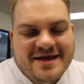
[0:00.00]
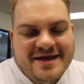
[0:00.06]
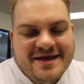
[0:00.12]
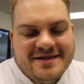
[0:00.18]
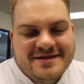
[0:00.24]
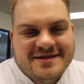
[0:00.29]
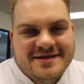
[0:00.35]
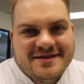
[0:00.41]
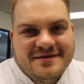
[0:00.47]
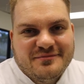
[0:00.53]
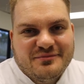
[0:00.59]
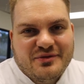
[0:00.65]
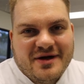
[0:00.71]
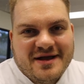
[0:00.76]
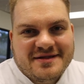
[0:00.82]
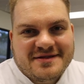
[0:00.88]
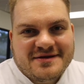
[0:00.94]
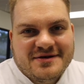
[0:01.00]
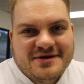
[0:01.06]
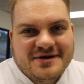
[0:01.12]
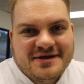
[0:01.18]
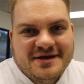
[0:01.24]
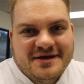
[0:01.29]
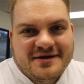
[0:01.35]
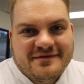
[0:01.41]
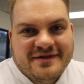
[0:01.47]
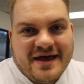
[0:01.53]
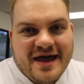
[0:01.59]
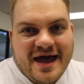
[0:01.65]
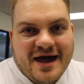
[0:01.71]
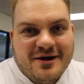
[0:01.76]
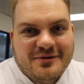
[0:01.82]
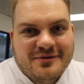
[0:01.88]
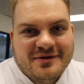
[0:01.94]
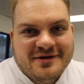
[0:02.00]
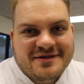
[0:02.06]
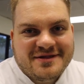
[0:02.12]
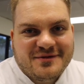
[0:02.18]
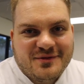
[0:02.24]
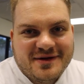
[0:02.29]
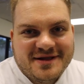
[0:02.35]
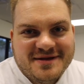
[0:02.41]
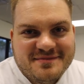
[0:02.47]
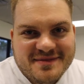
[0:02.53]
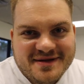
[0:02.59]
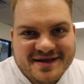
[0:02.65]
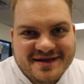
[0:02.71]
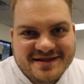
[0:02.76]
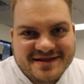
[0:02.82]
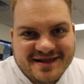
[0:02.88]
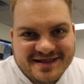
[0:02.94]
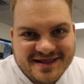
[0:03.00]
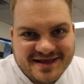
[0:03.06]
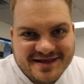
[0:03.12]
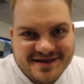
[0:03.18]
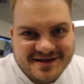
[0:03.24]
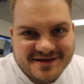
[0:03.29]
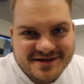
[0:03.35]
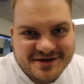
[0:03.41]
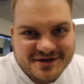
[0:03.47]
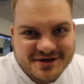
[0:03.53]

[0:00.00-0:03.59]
into the bread's cooking of the hour 20 minutes that they needed to